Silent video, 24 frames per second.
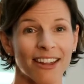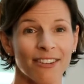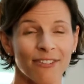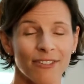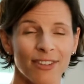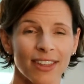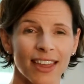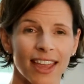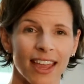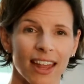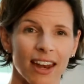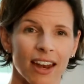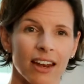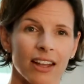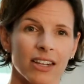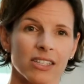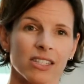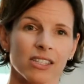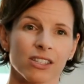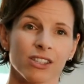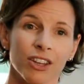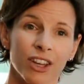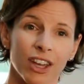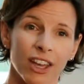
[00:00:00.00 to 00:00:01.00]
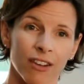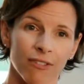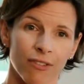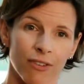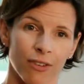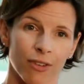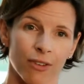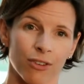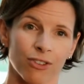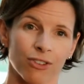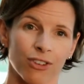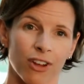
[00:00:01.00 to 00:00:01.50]
and for the candidates looking
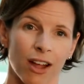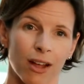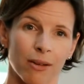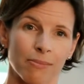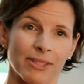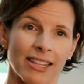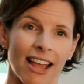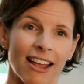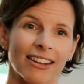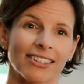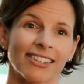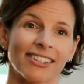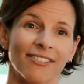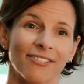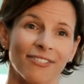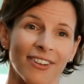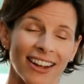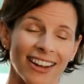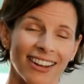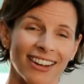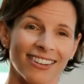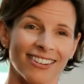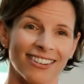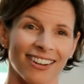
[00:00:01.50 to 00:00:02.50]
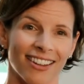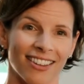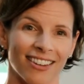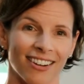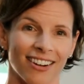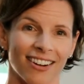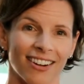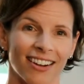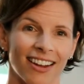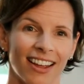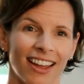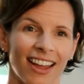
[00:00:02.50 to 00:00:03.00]
for those jobs to find each
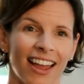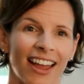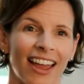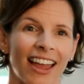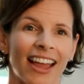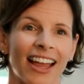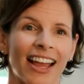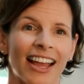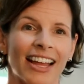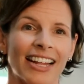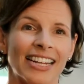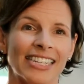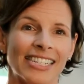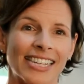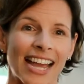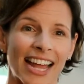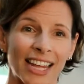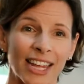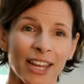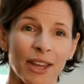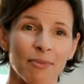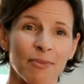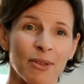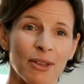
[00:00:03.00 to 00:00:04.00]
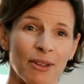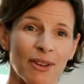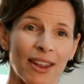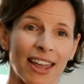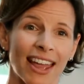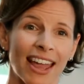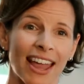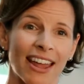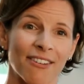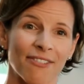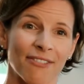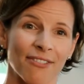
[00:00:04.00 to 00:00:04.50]
other.
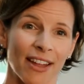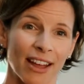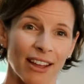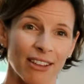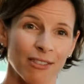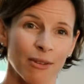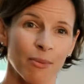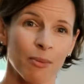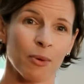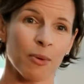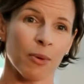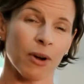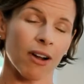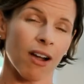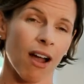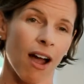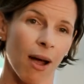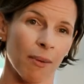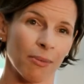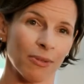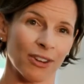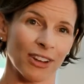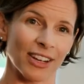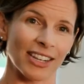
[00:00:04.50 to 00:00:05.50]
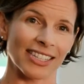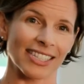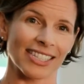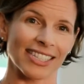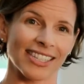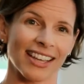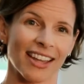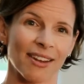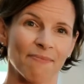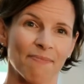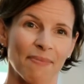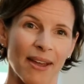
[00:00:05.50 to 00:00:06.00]
Telecommuting and flexible work
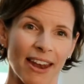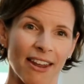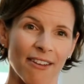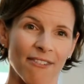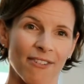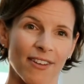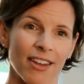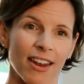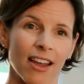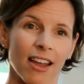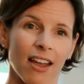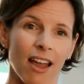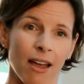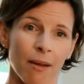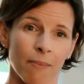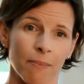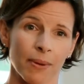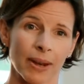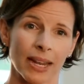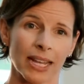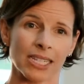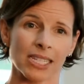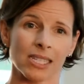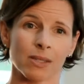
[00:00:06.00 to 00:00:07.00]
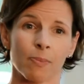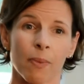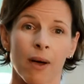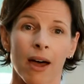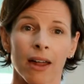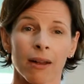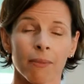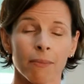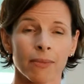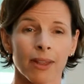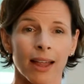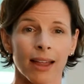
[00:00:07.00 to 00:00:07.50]
options can benefit a company's
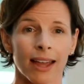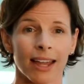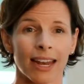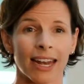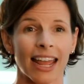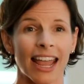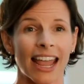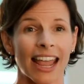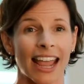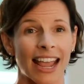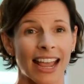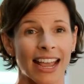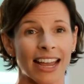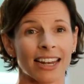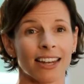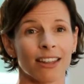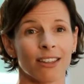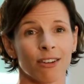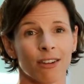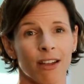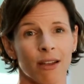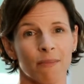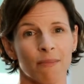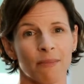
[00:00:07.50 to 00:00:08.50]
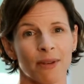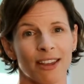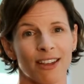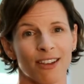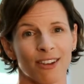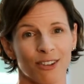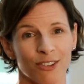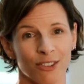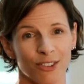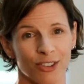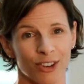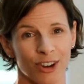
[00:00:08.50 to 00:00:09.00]
bottom line and their company
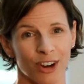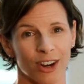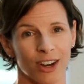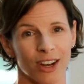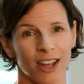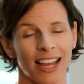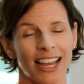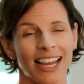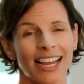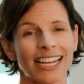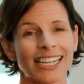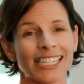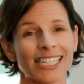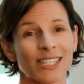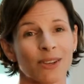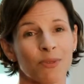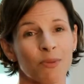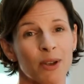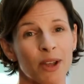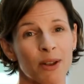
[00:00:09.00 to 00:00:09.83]
culture. It's a